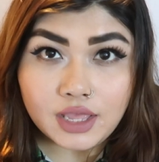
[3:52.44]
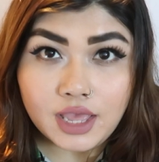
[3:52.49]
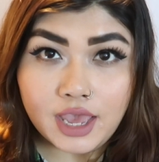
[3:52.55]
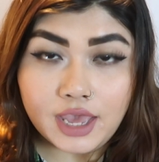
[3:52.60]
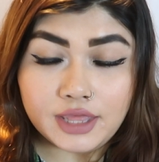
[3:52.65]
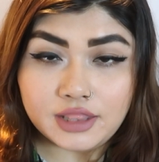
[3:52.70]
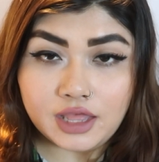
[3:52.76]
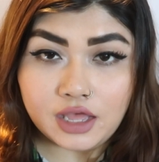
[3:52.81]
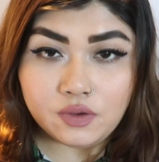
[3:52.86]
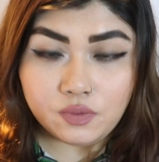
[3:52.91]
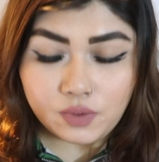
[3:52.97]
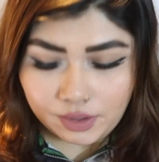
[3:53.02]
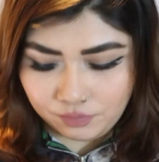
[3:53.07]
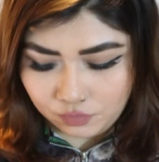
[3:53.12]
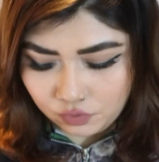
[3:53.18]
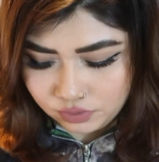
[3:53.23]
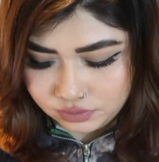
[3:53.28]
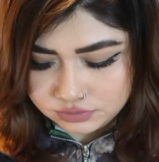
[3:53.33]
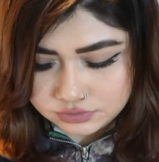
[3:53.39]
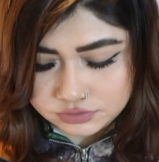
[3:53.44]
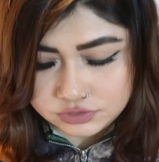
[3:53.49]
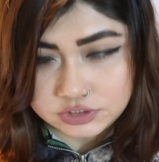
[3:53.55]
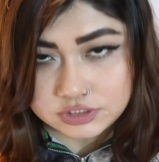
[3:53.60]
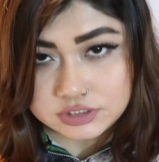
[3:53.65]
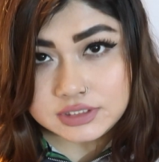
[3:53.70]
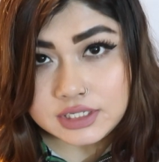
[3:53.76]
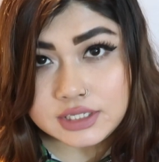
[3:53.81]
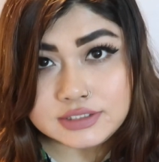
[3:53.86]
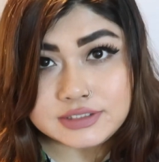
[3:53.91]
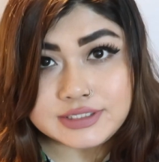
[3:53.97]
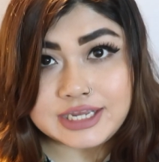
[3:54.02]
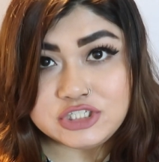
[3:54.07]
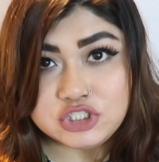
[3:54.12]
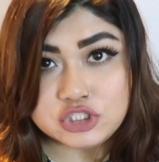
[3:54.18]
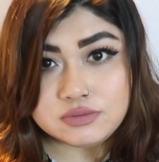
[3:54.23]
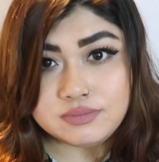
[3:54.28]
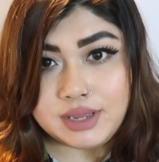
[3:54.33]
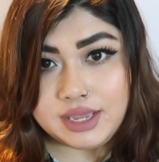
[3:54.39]
And now I'm going to just
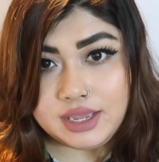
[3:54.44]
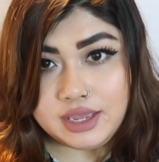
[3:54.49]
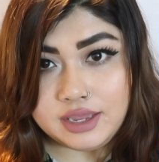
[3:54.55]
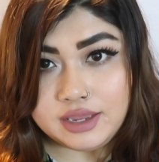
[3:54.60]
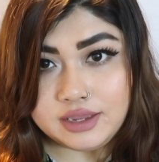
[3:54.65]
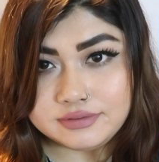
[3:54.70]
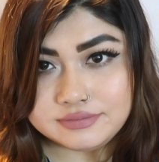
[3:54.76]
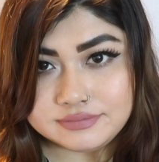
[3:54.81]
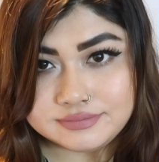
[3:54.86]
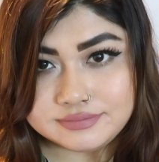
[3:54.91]
section my hair.